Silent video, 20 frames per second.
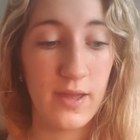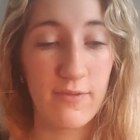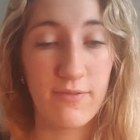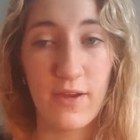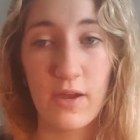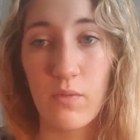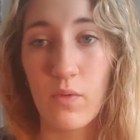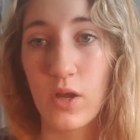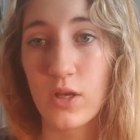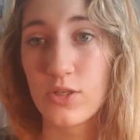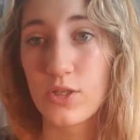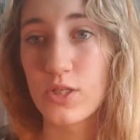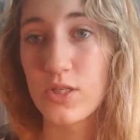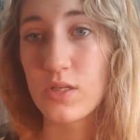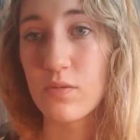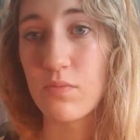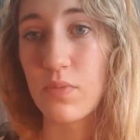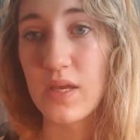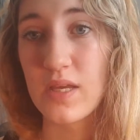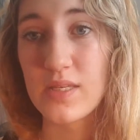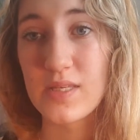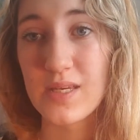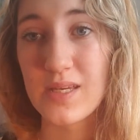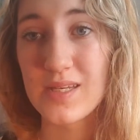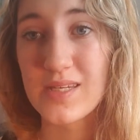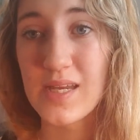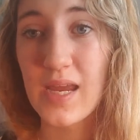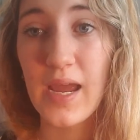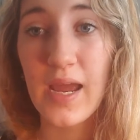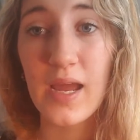If I want just a
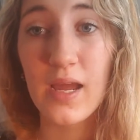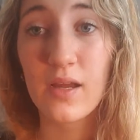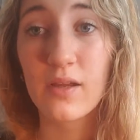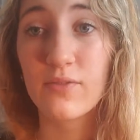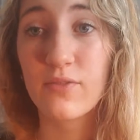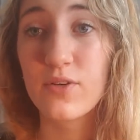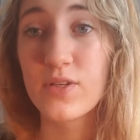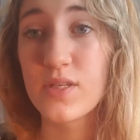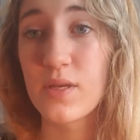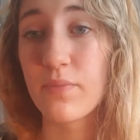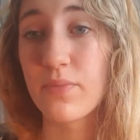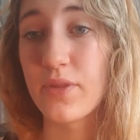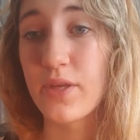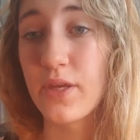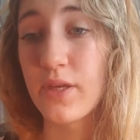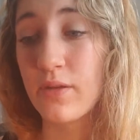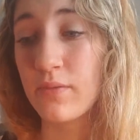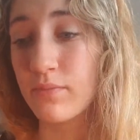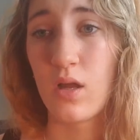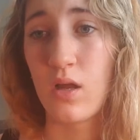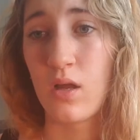basic tag for something,